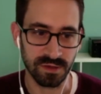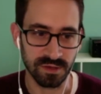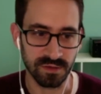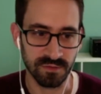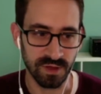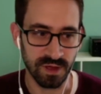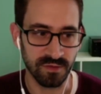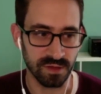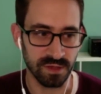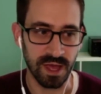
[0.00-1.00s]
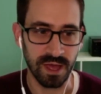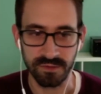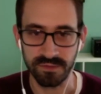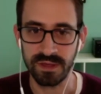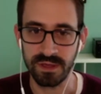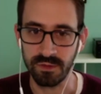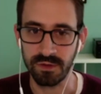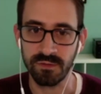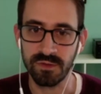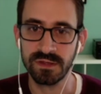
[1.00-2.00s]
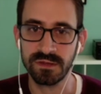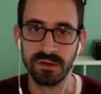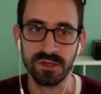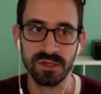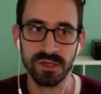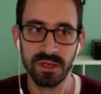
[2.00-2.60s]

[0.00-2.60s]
does involve a lot of keyword research,